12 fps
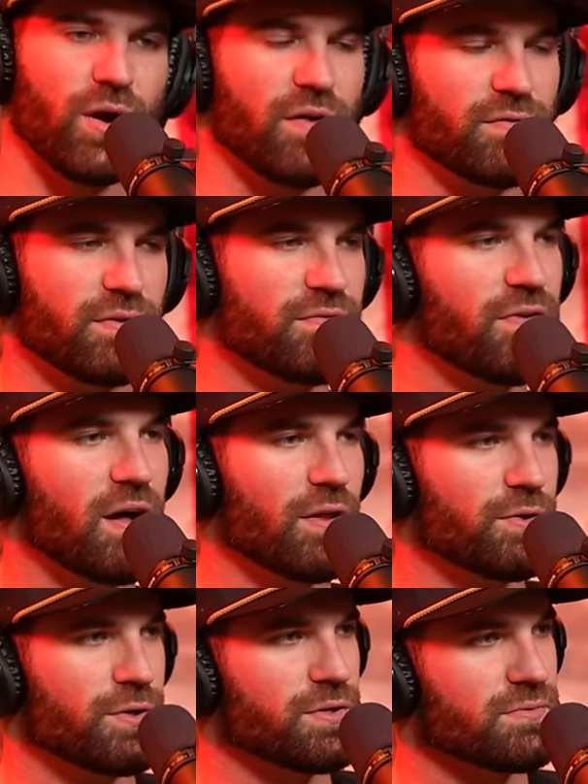wherever you
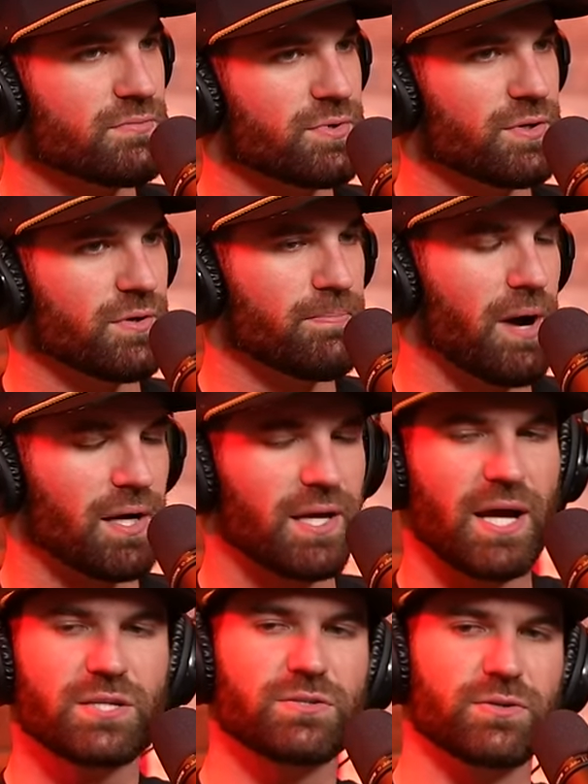follow your. your
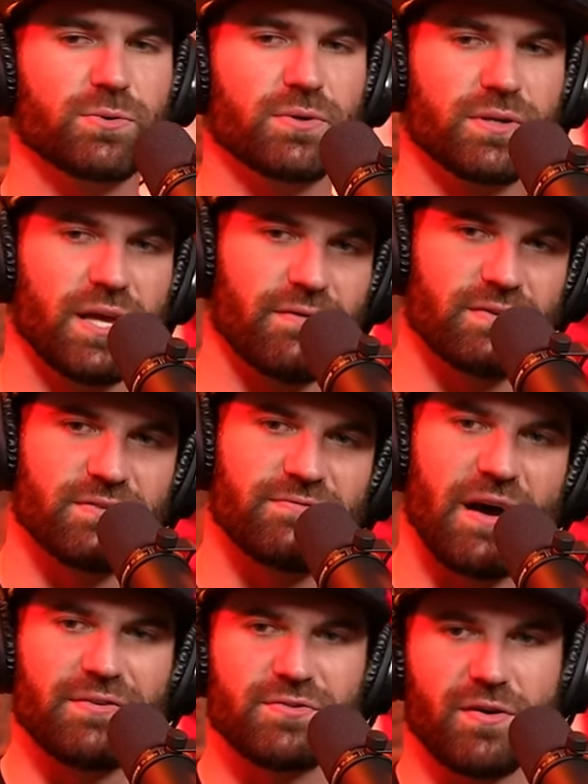podcast. You would give us a
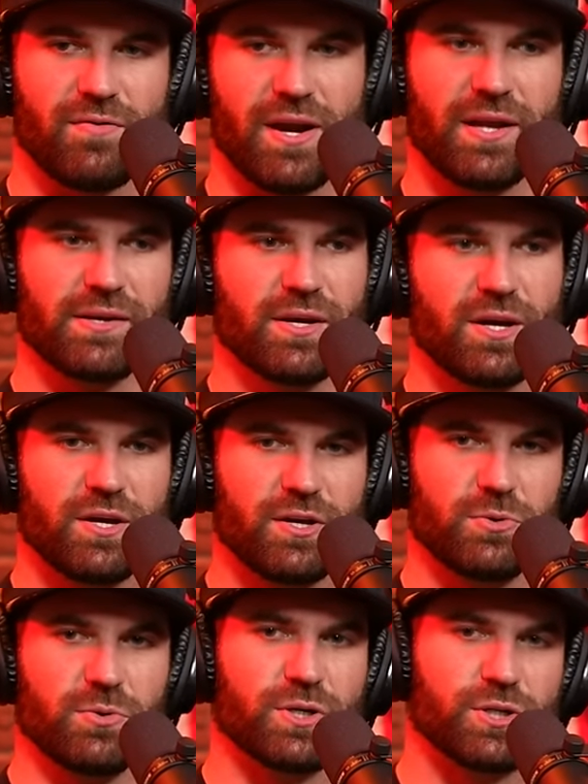five-star rating.
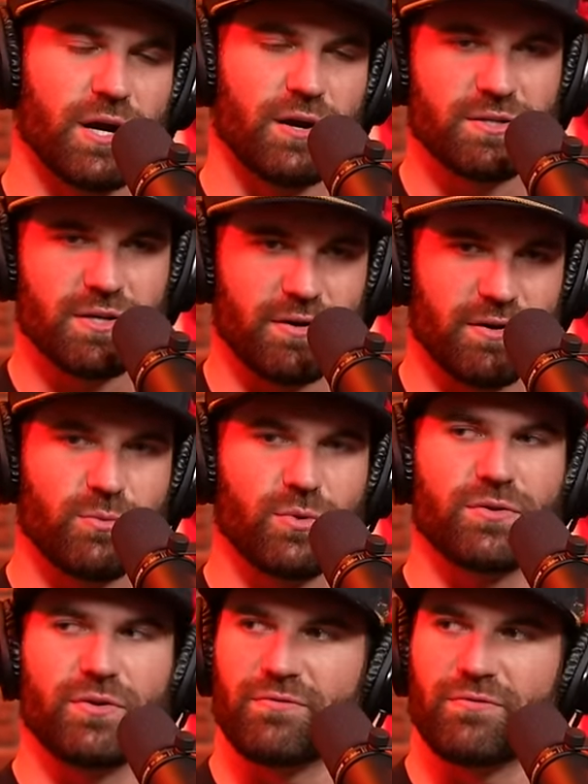You would share us on your with